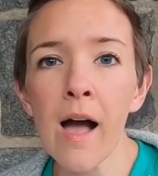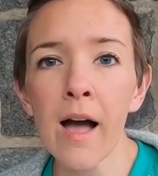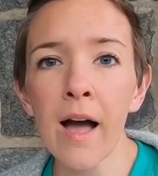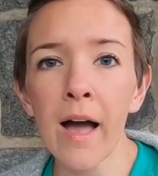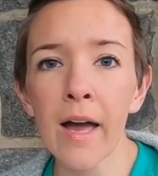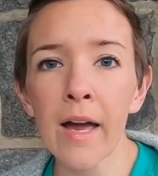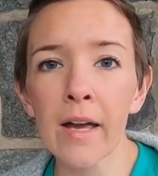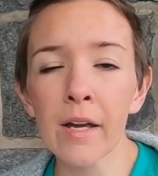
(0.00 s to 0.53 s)

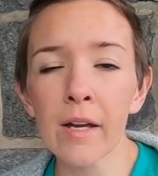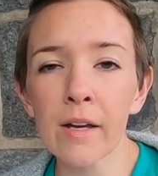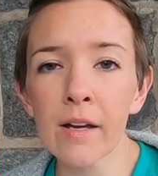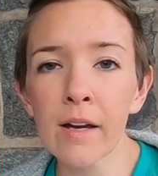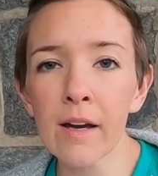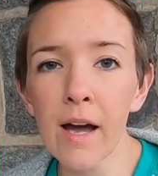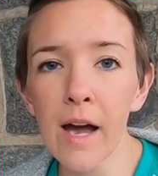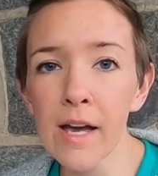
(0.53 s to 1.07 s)
I,
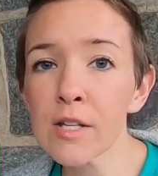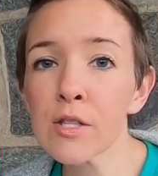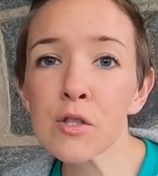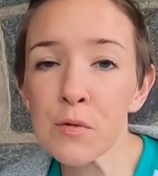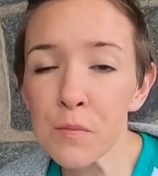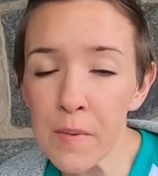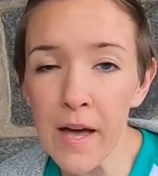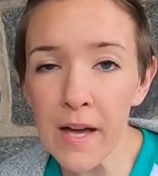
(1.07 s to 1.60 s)
I
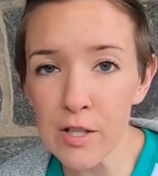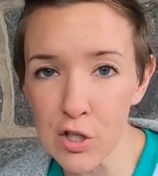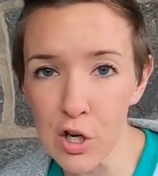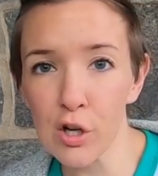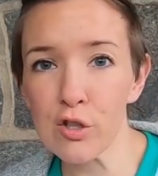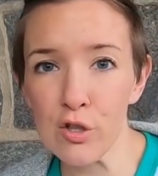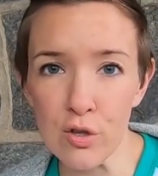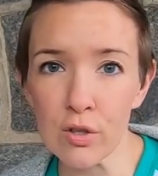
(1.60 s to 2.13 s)
assume that
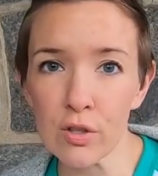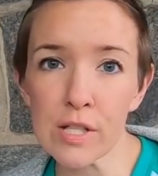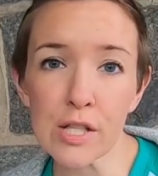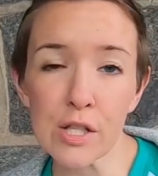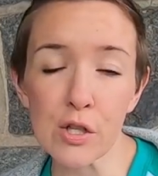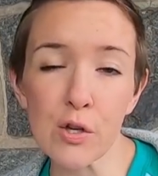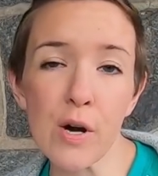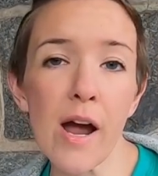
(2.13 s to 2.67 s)
junk
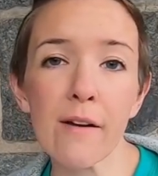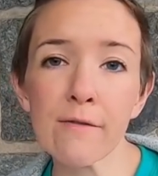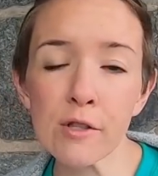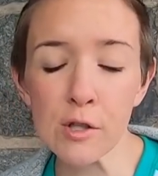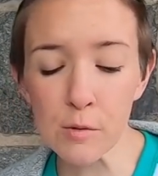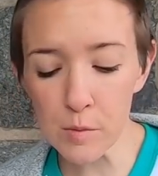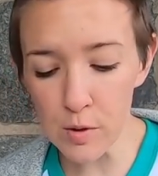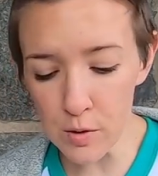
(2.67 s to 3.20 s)
journalists and
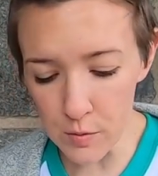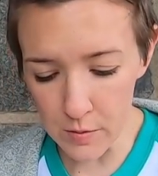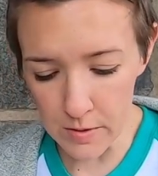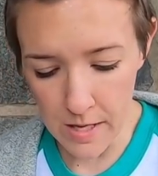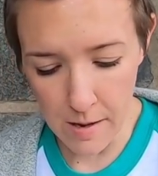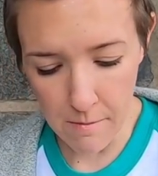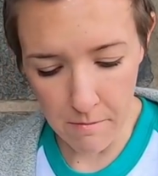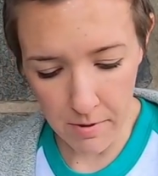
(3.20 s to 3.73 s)
crafters would use
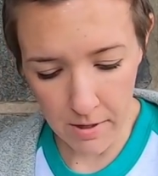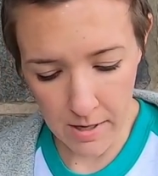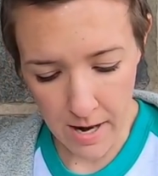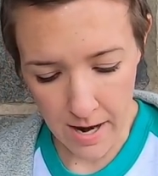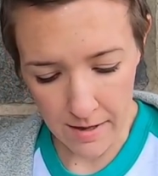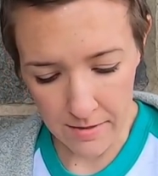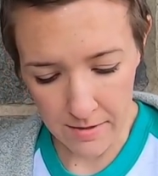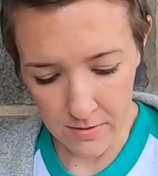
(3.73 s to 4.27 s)
them,
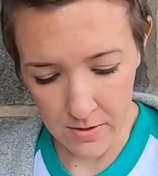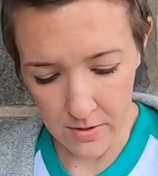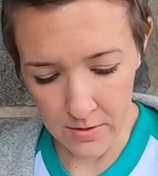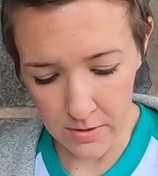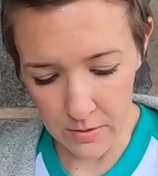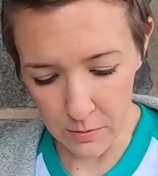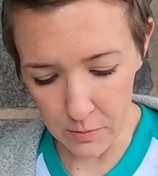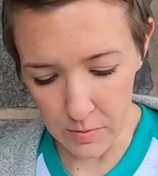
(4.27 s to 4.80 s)
but I think that
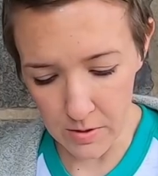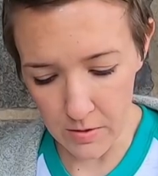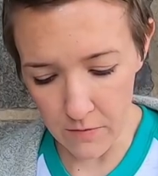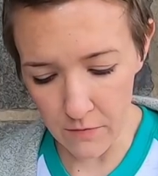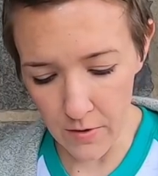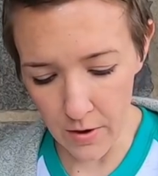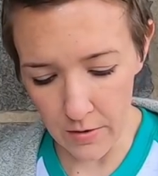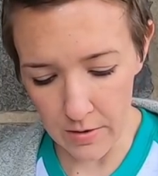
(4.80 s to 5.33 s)
this will be
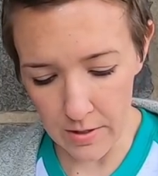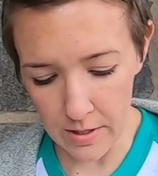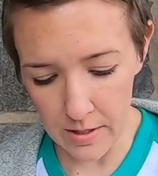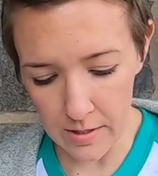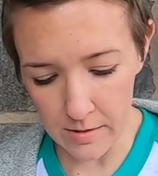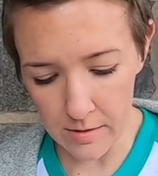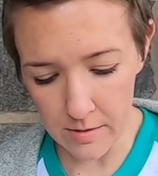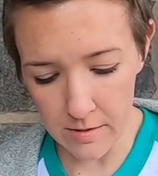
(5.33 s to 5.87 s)
very
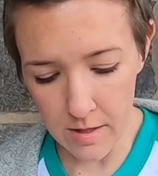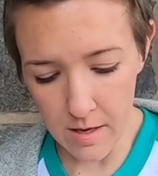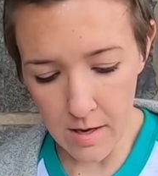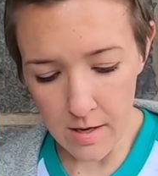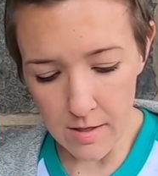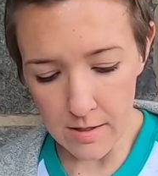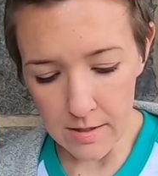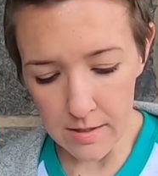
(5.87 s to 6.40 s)
nice
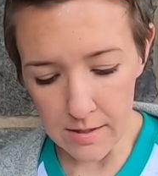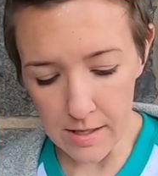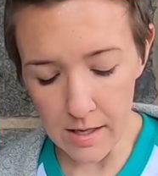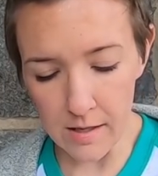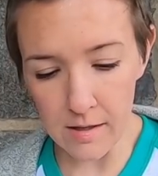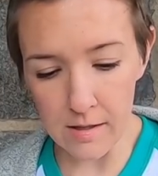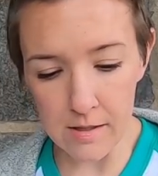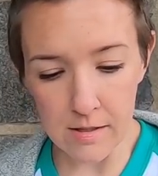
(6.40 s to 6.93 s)
to
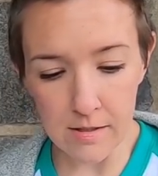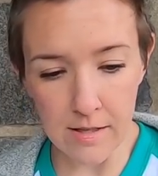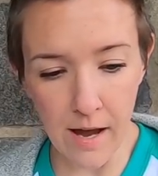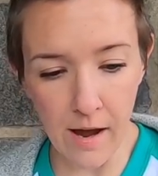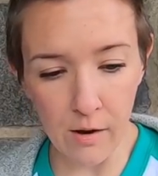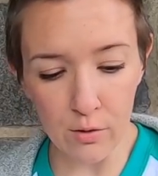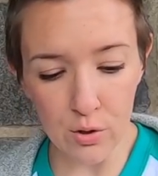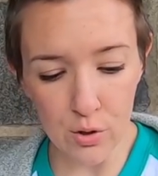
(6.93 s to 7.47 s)
send these
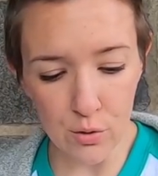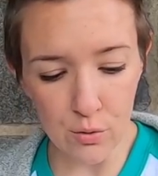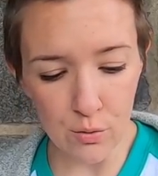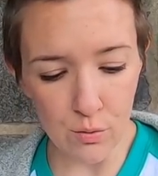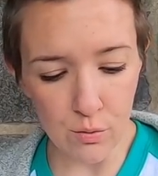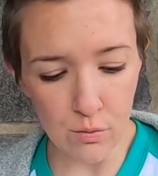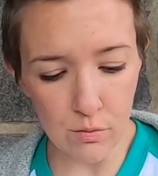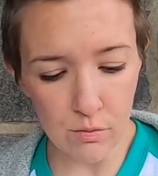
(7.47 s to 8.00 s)
out
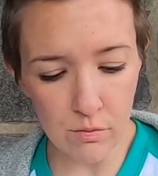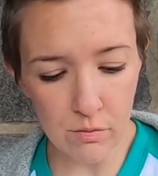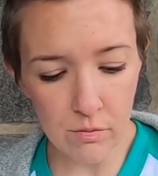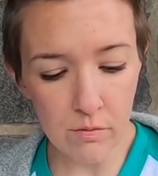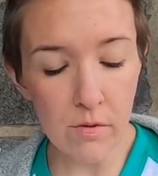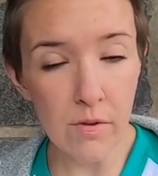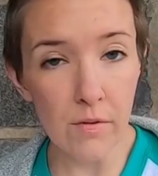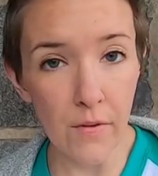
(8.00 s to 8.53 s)
to
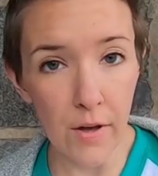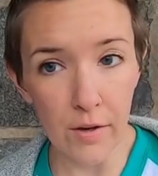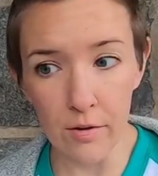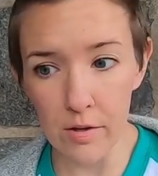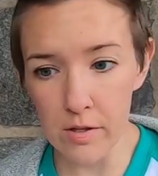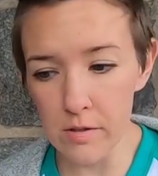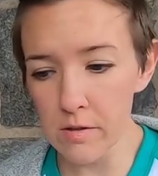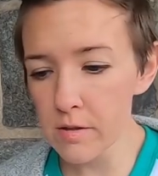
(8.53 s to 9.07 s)
the
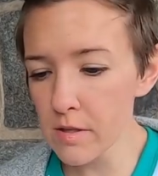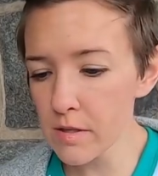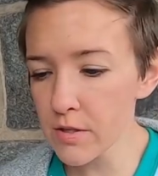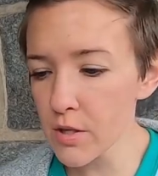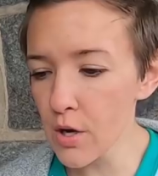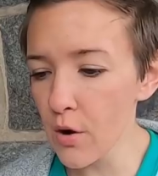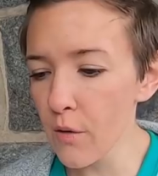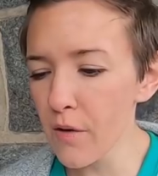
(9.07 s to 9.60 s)
veterans.
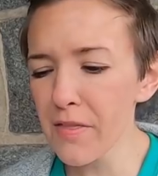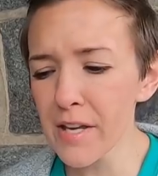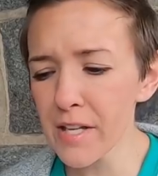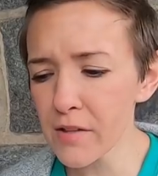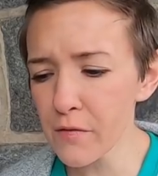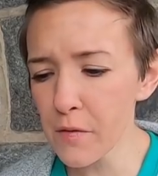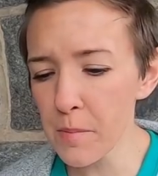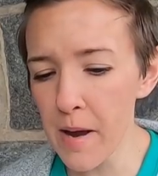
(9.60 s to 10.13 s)
So
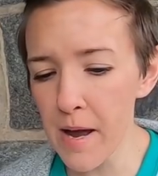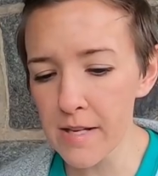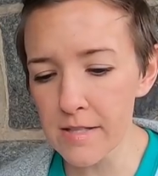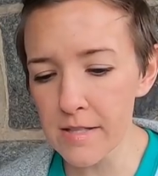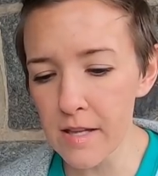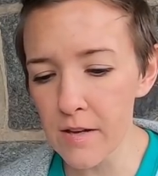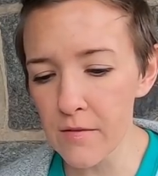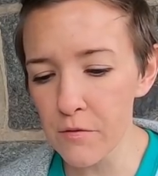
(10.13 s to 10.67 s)
thank you for
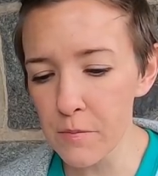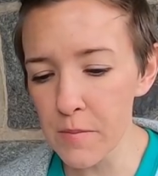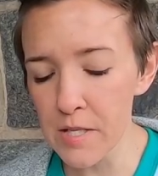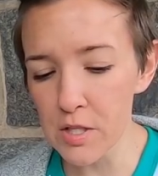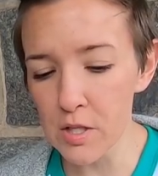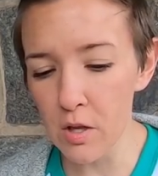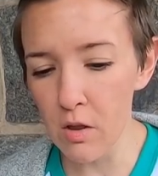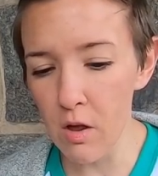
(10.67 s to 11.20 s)
passing that
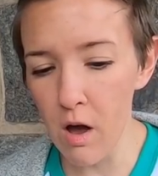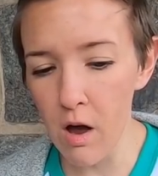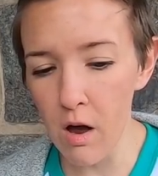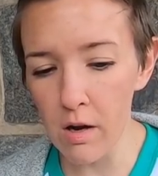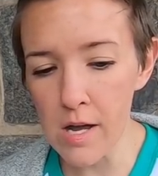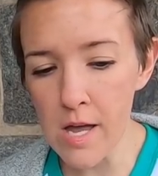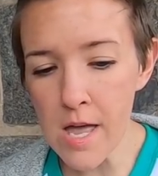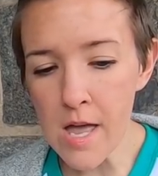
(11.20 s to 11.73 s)
information
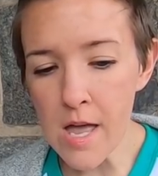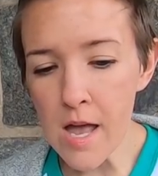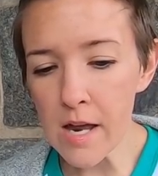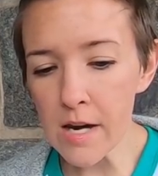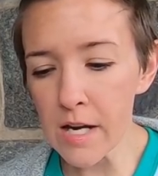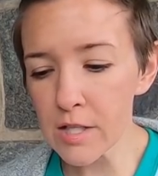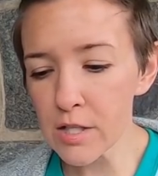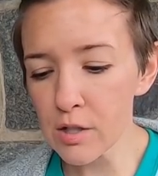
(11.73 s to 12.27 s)
along
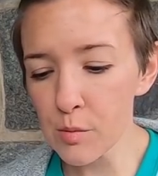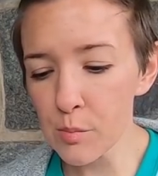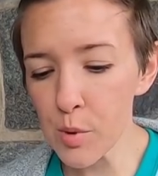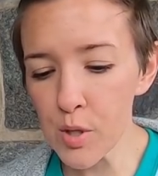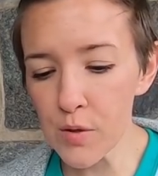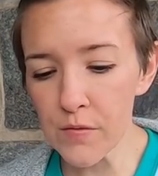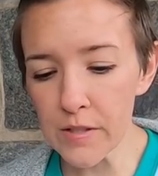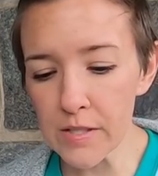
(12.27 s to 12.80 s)
and actually
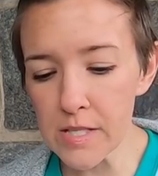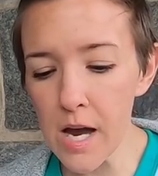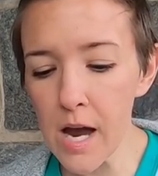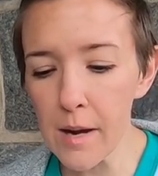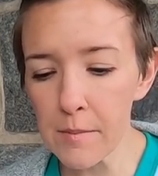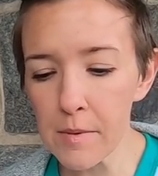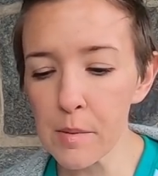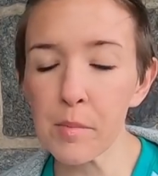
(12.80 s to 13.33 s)
perfect
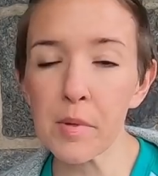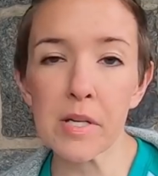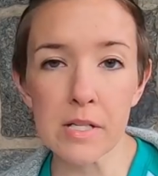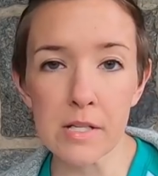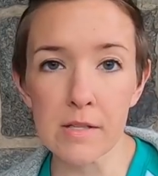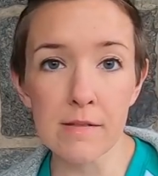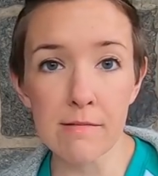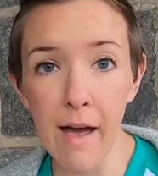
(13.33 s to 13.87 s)
timing
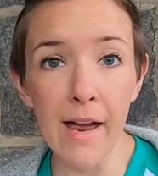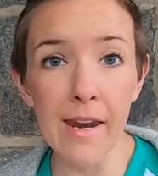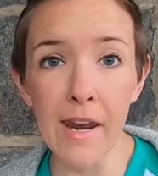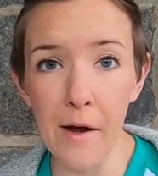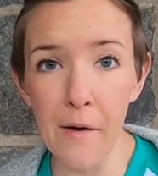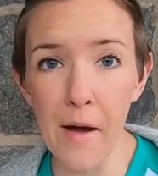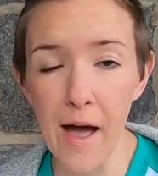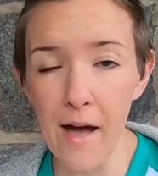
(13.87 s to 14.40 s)
because I
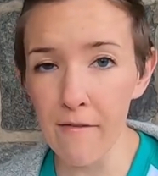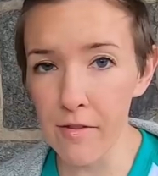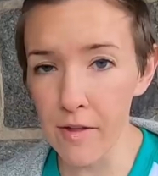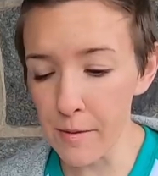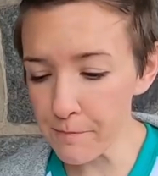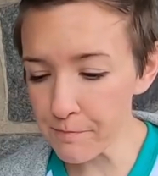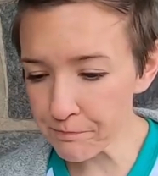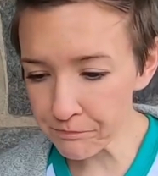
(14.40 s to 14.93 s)
now have
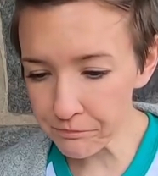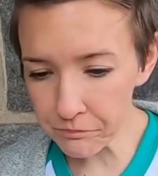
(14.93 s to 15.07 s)
them.